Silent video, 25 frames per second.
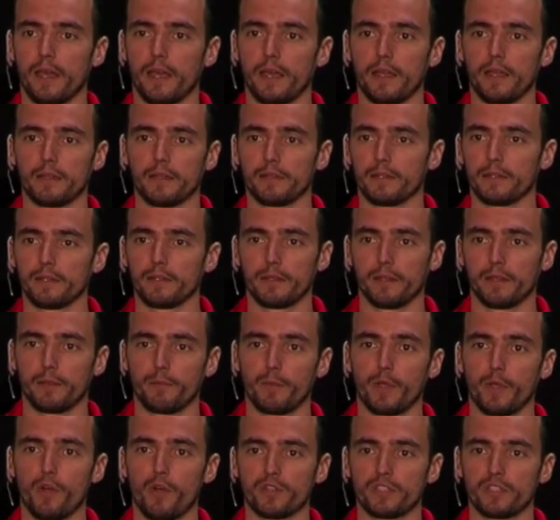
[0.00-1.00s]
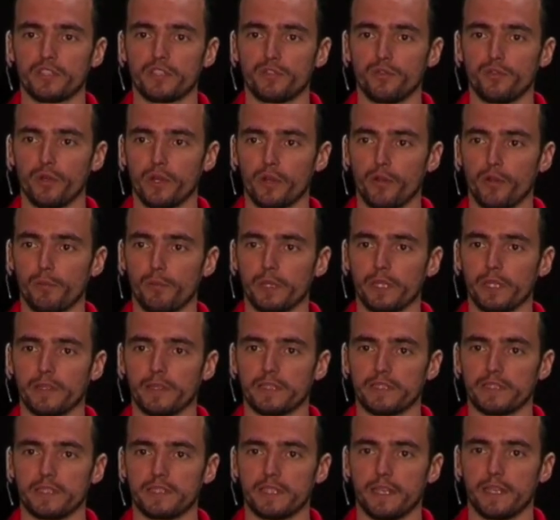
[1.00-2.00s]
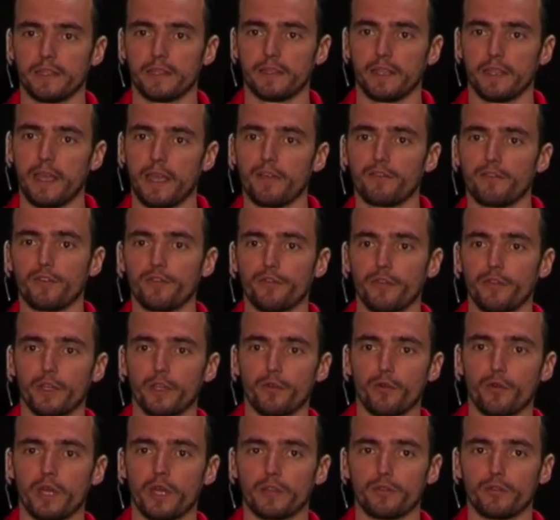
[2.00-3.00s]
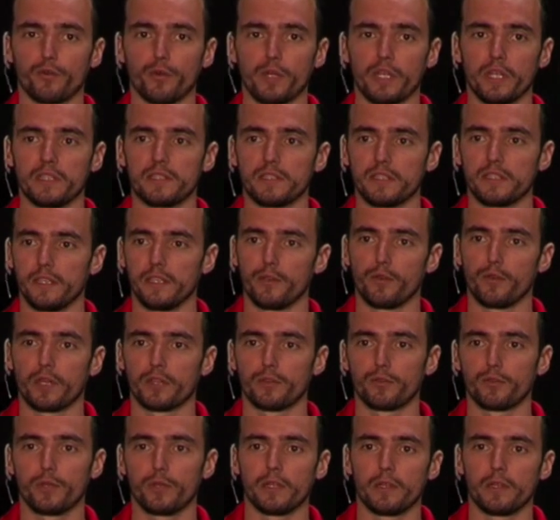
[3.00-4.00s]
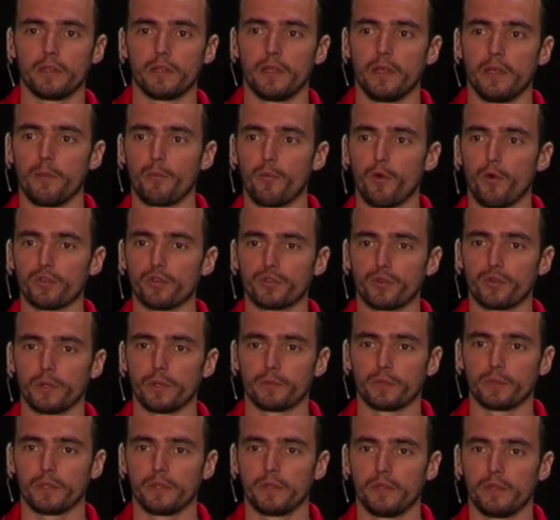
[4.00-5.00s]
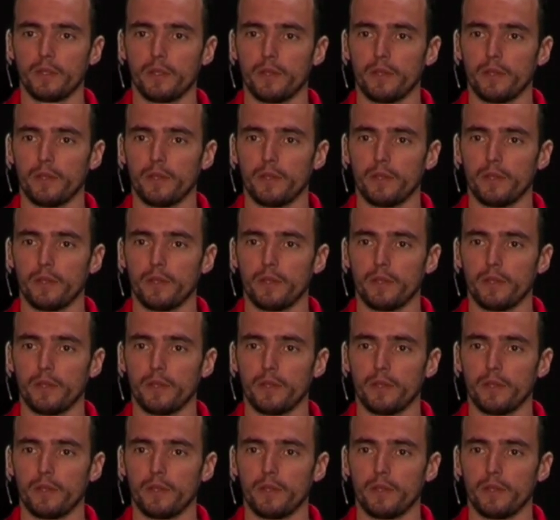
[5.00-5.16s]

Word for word: And because it's Turing complete, as I said, everything you can do in C, you can do in PostScript.